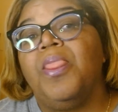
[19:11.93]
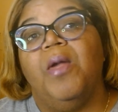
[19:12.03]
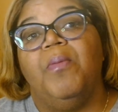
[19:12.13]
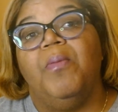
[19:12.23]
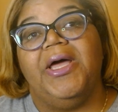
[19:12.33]

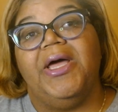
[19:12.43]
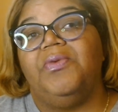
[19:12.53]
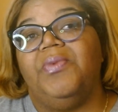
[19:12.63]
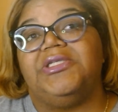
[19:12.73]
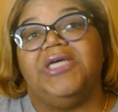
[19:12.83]
But
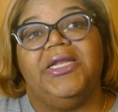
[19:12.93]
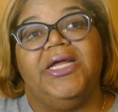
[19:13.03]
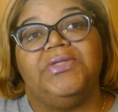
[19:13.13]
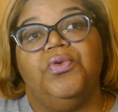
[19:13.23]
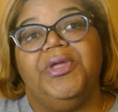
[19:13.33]
anyway, child,
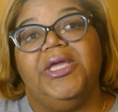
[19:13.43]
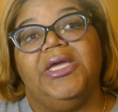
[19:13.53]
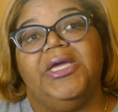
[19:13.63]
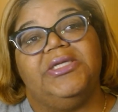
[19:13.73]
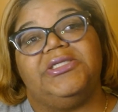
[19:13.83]
that's what we
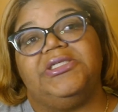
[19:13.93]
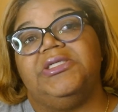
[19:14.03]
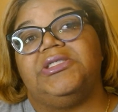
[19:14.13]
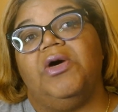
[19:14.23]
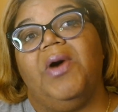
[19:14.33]
ended. She
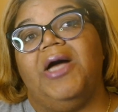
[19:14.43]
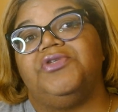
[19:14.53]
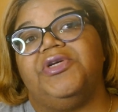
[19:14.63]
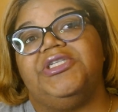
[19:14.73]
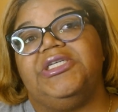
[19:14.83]
done told
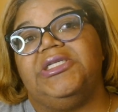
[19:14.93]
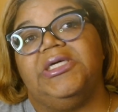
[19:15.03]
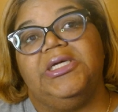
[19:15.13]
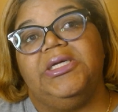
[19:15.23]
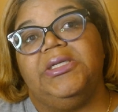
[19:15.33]
Andre she
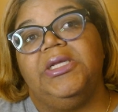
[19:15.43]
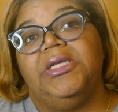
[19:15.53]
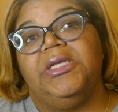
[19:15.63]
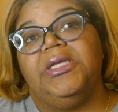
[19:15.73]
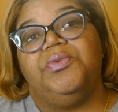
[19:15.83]
done.
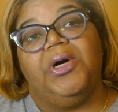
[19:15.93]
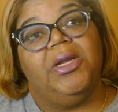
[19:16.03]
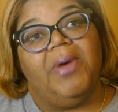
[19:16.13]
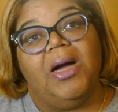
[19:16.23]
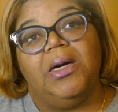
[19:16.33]
She want
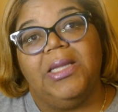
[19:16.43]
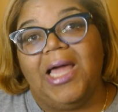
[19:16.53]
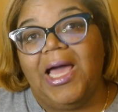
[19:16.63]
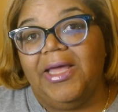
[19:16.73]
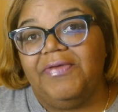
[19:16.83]
him out her
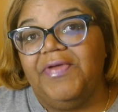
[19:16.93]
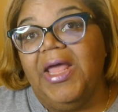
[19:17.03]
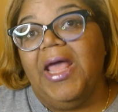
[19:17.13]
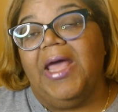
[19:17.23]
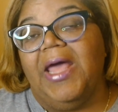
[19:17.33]
life.
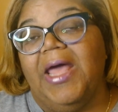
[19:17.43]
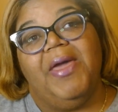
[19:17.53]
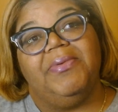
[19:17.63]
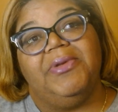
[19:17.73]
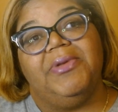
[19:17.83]
And
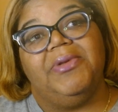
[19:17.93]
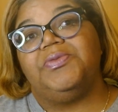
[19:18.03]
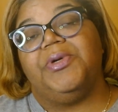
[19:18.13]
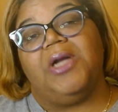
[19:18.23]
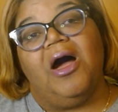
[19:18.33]
baby, that is
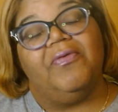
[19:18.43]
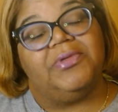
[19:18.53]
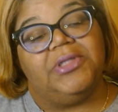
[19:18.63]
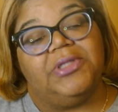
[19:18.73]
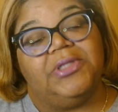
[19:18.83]
with
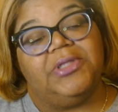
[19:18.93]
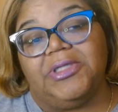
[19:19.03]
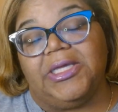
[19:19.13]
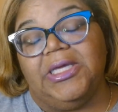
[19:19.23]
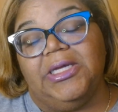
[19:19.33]

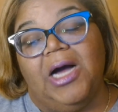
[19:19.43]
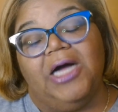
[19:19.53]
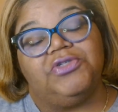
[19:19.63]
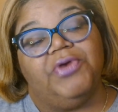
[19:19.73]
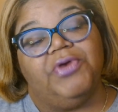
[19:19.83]

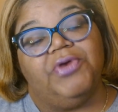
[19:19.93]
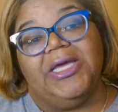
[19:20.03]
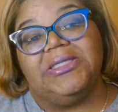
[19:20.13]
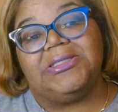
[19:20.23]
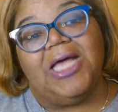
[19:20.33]
Andre on the
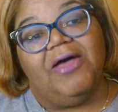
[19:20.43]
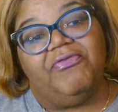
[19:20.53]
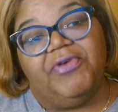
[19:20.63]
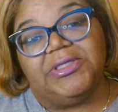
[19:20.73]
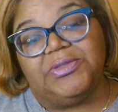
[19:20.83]
inside
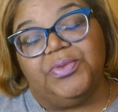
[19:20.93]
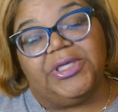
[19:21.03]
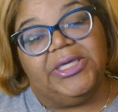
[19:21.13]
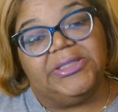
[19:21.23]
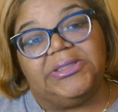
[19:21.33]
fussing with
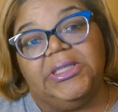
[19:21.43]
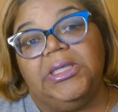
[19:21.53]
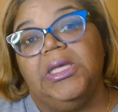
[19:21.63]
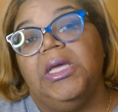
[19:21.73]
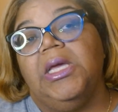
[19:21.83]

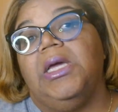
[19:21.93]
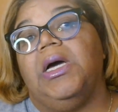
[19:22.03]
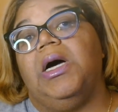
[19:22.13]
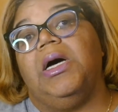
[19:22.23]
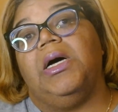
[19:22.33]
Kissy.
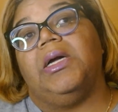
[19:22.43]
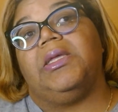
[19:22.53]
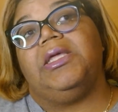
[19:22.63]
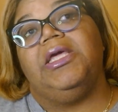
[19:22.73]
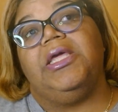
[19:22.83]

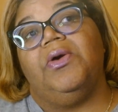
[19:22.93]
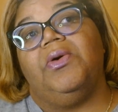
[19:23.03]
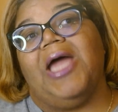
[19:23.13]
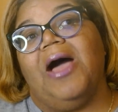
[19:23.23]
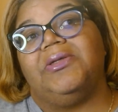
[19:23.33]
KeKe on
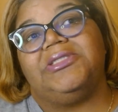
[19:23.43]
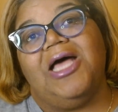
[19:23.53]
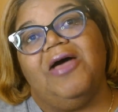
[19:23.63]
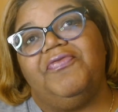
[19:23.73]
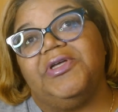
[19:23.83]
the
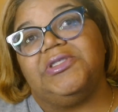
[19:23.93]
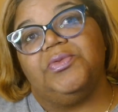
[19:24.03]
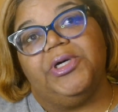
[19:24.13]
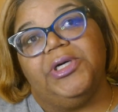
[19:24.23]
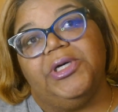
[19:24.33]
outside fussing
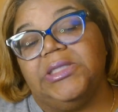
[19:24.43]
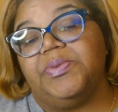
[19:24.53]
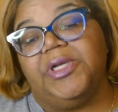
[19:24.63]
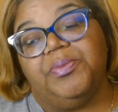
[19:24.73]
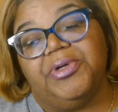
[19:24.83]
with her
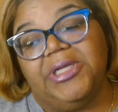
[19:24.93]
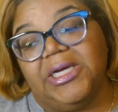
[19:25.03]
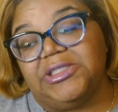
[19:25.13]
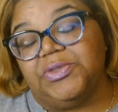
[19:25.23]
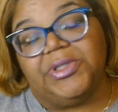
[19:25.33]
husband in
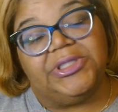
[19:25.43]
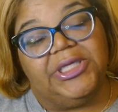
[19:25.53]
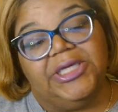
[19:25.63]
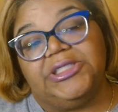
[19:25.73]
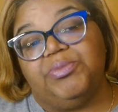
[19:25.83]
production. Once
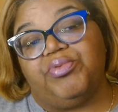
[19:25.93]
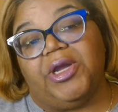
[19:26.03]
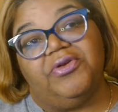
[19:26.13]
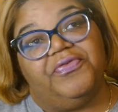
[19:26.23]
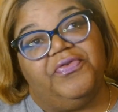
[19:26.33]
again, she
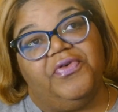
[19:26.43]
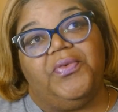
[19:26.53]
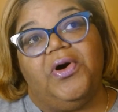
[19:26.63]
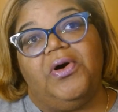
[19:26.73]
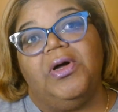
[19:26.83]
breaking the fourth
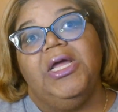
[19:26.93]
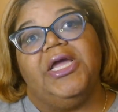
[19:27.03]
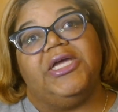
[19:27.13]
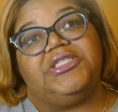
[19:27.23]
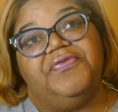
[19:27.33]
wall
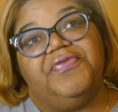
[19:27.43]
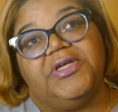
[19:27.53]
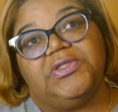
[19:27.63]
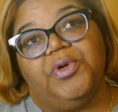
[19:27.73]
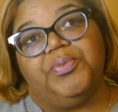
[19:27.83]
and she
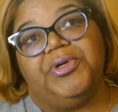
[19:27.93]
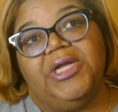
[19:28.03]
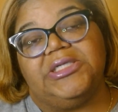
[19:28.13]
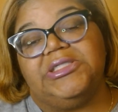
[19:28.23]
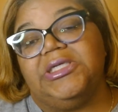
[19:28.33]
fussing with
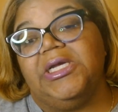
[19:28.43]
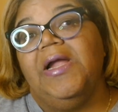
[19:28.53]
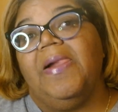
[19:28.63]
production.